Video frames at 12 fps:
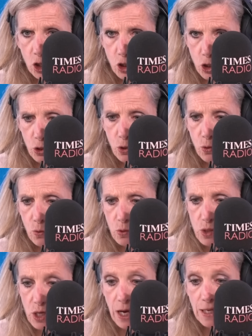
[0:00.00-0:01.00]
to
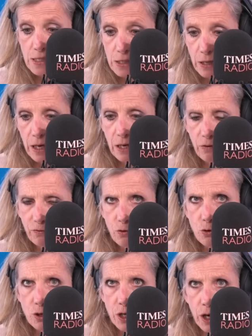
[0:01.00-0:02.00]
sites like
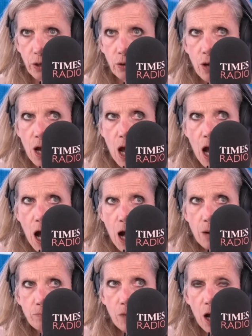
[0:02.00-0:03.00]
Fordo,
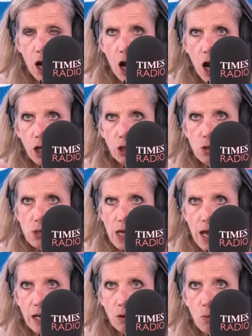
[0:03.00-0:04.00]
are you
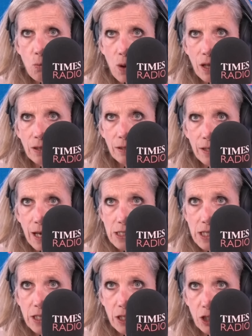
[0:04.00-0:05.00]
saying, well, yes,
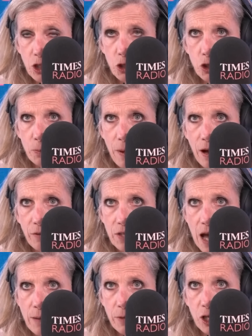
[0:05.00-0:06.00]
they did a huge amount of
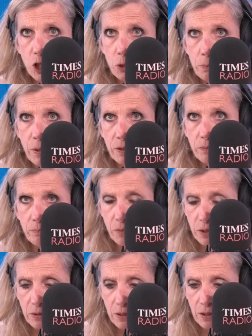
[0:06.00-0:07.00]
damage, but
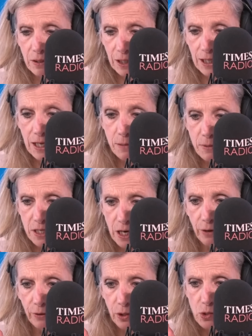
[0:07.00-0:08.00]
the key
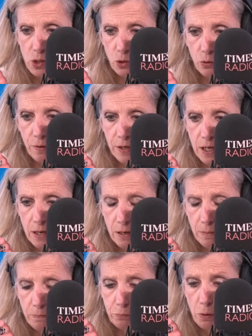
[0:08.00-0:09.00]
materials had
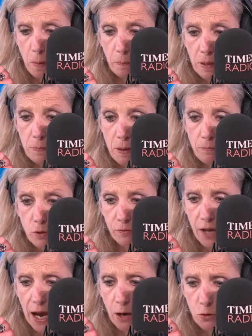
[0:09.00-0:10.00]
already probably been
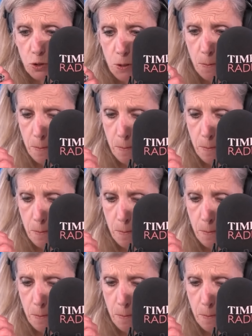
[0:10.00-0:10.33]
moved out?